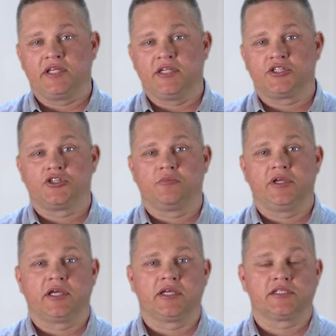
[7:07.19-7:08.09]
an issue
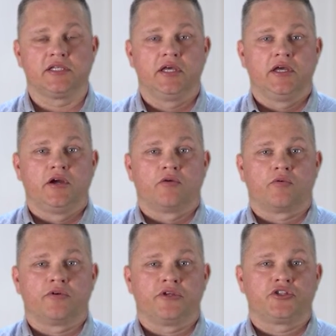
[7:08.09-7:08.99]
because we're
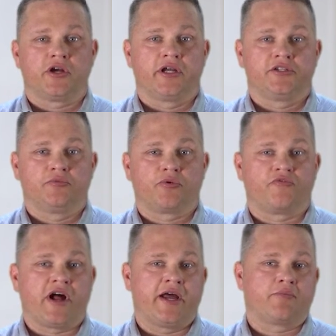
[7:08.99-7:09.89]
really trying to
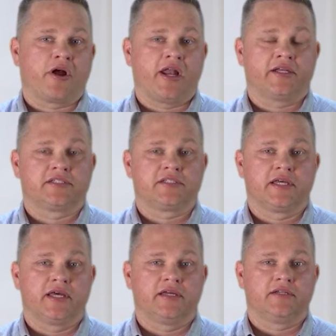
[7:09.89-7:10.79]
provide products
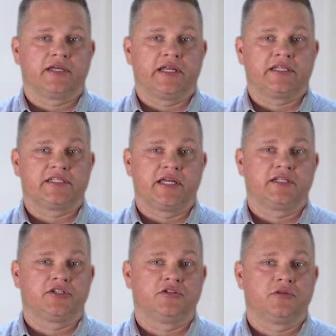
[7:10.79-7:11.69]
that can
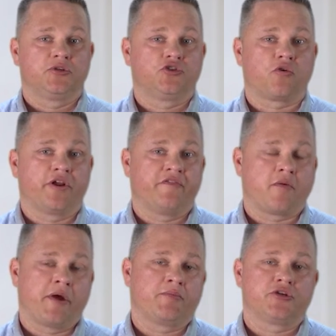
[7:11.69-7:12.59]
extend to the majority of our
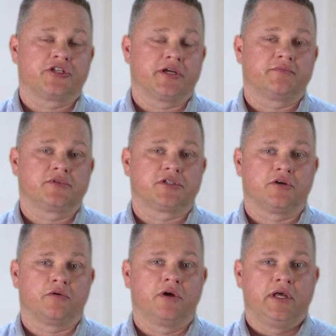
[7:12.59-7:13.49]
membership.
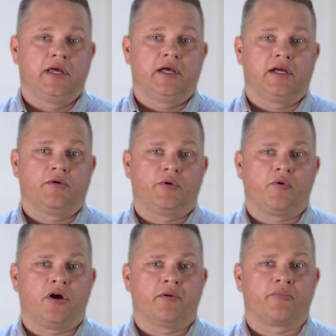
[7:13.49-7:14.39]
So we
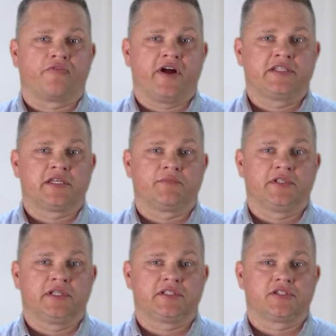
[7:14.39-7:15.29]
want to provide
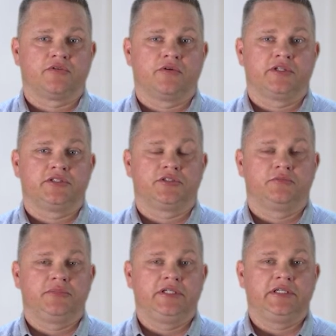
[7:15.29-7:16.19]
something that's going to
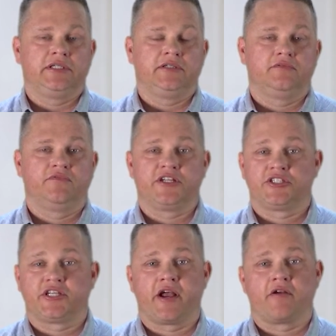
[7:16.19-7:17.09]
be
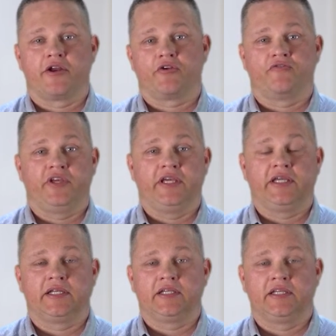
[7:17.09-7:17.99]
vegetarian or
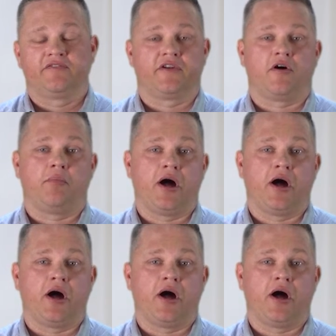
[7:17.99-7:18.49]
vegan if at all